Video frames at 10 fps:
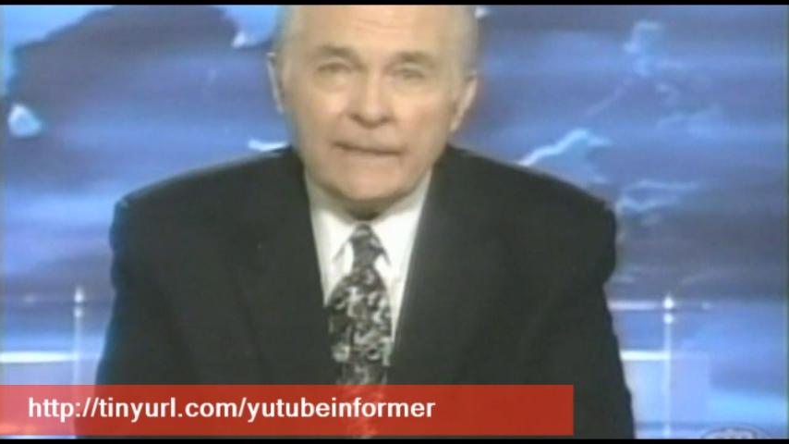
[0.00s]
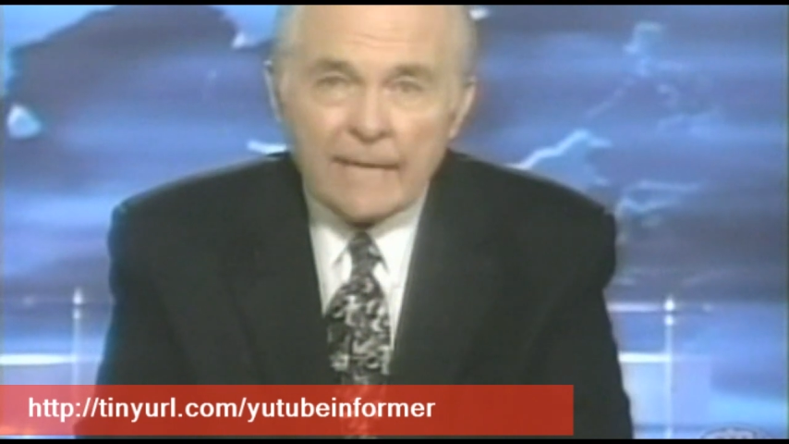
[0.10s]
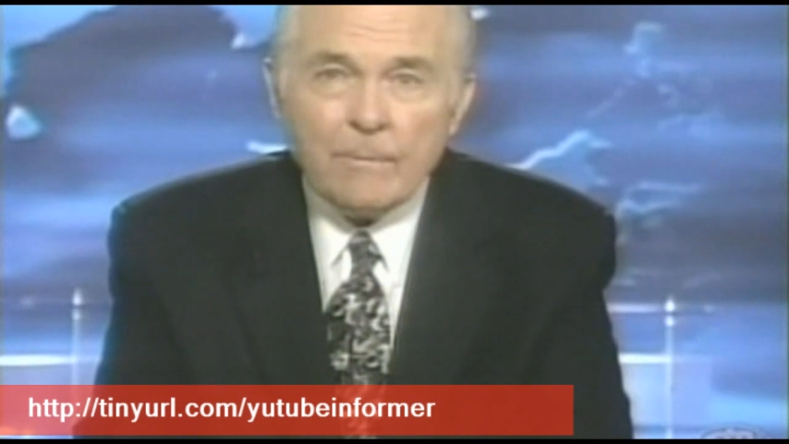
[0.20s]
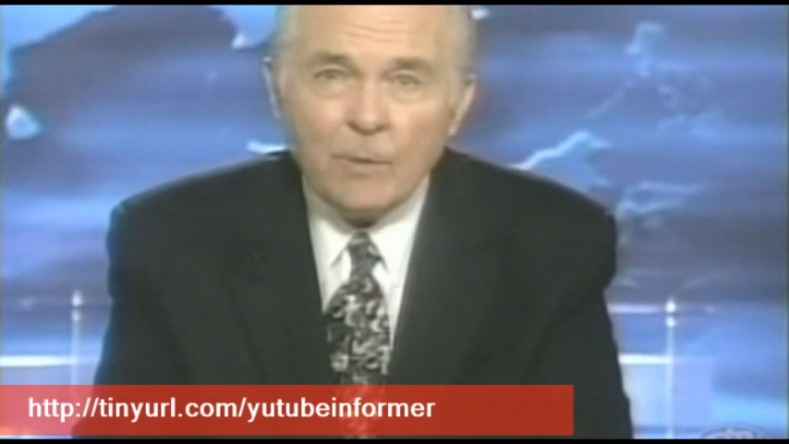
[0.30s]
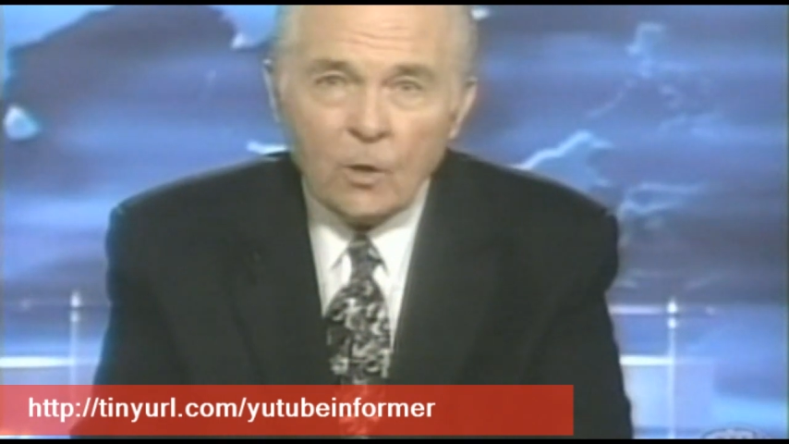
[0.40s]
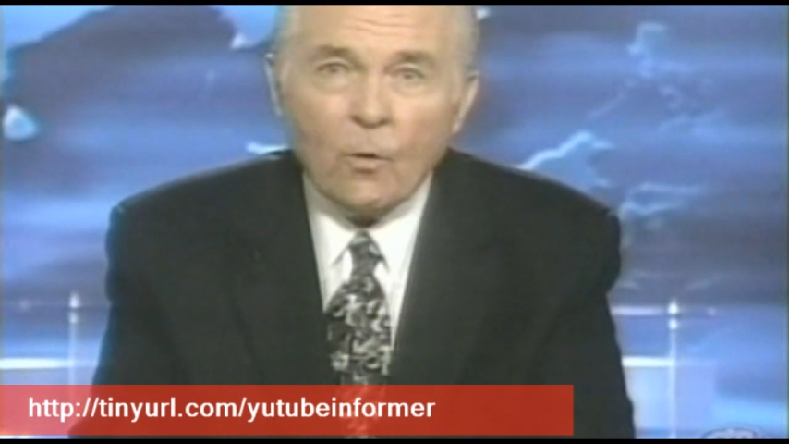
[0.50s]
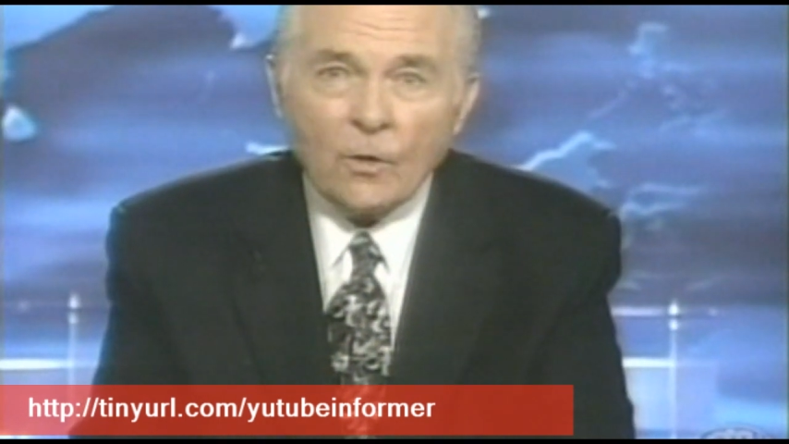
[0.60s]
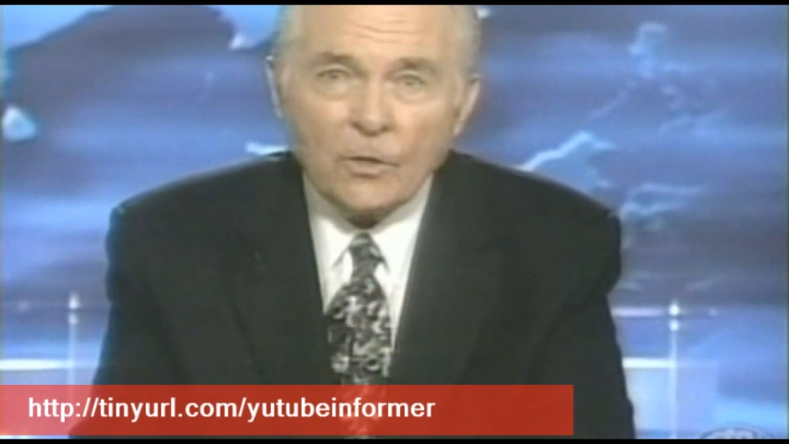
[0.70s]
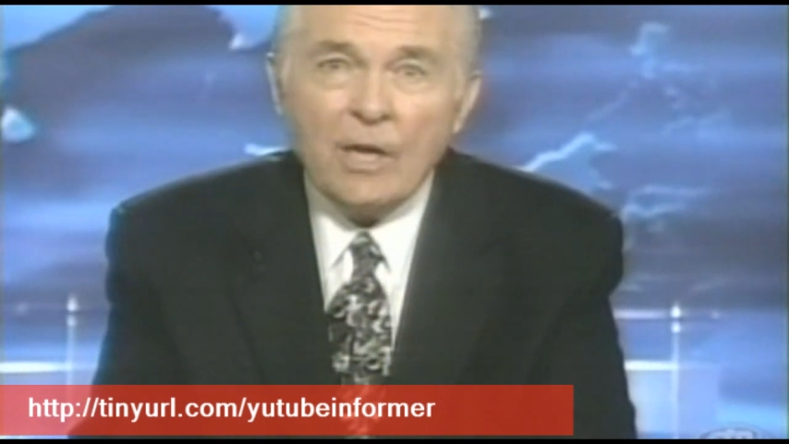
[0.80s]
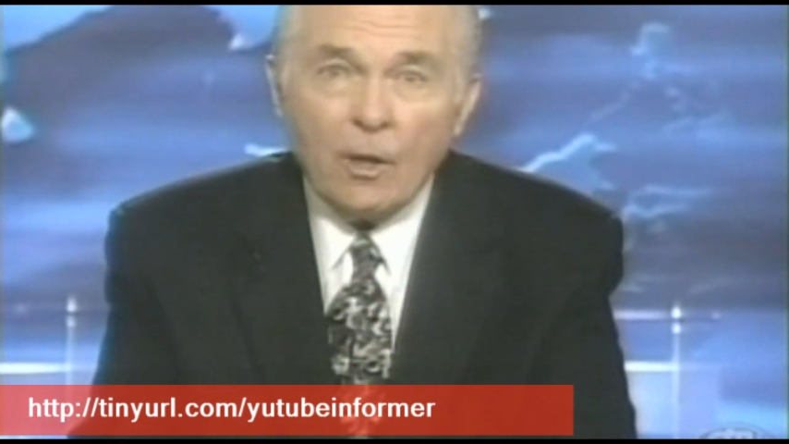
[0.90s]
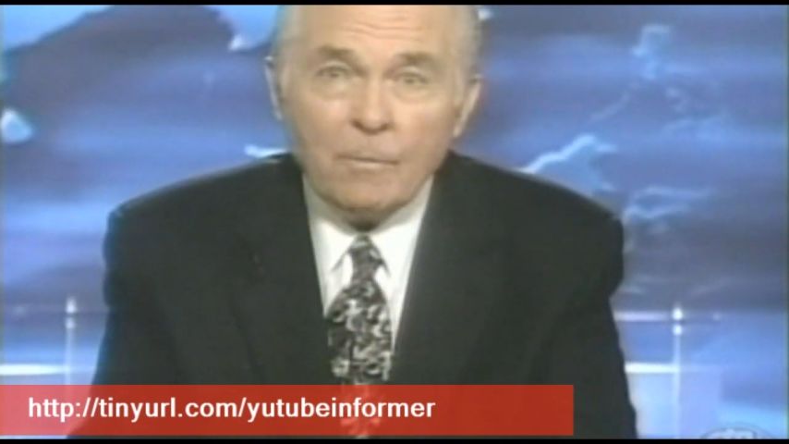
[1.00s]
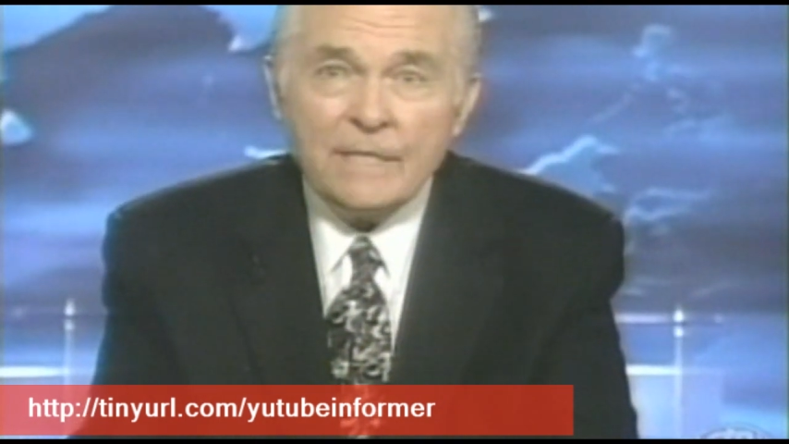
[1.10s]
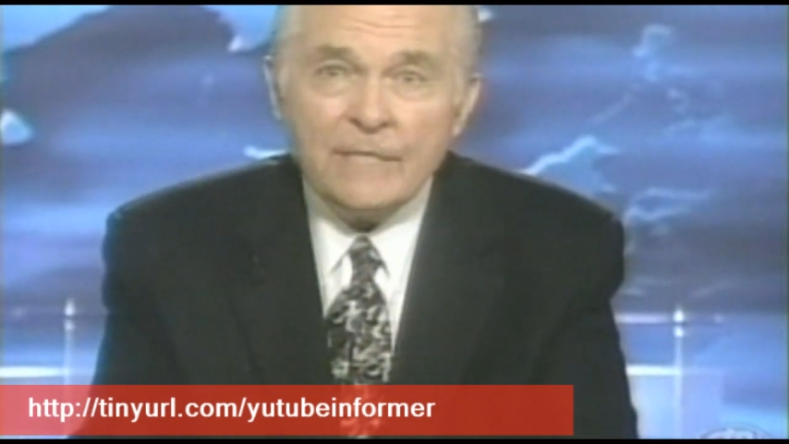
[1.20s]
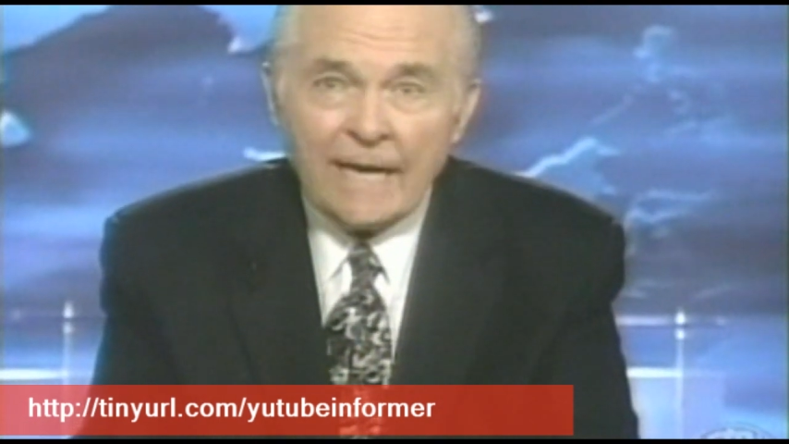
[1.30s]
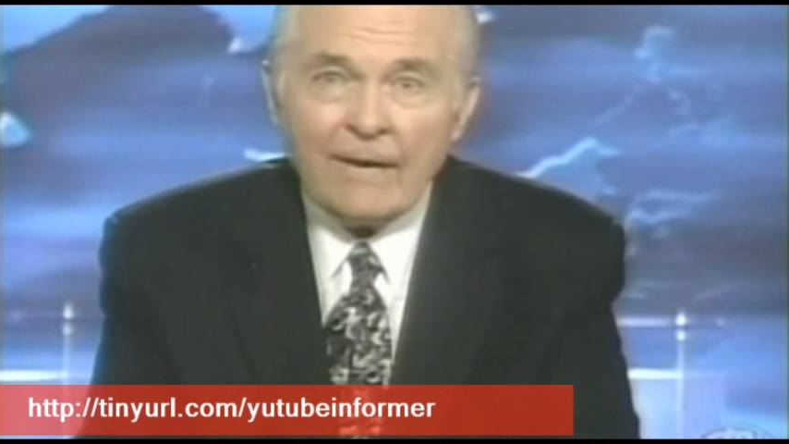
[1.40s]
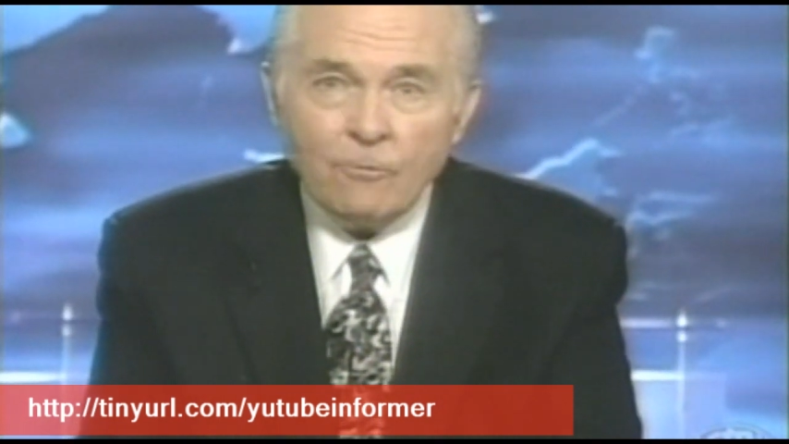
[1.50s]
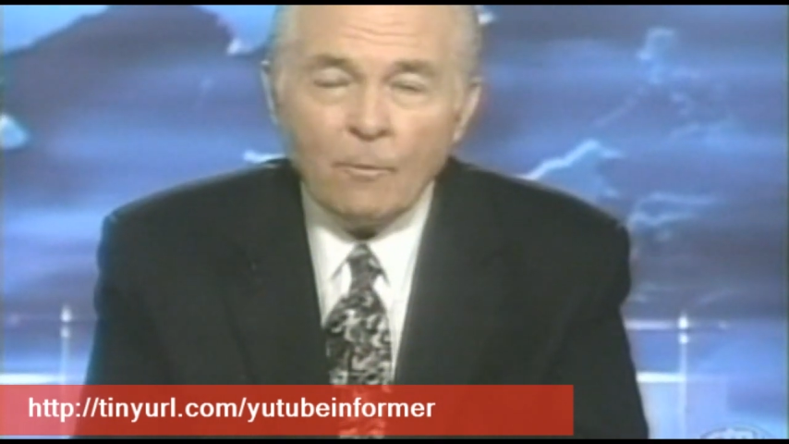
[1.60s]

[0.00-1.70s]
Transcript: name of the Lord shall be saved.